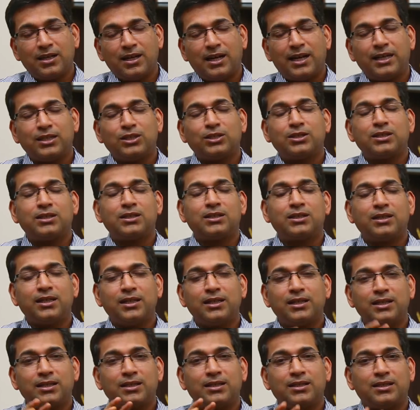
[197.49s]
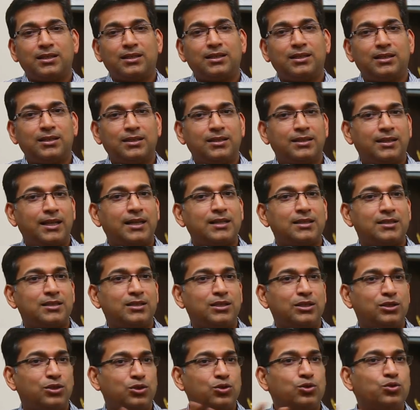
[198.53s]
I think that's
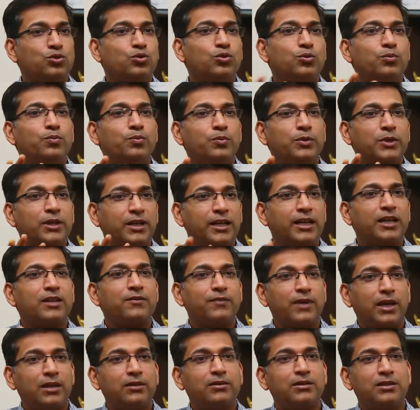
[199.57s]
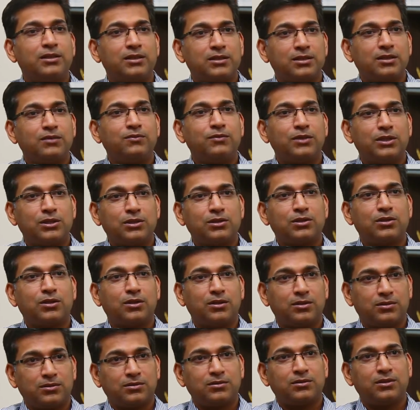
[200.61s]
the two great value addition we
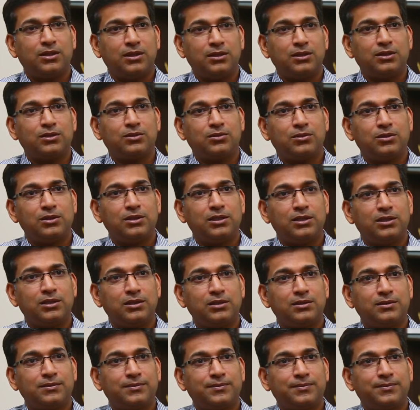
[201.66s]
saw in this whole journey.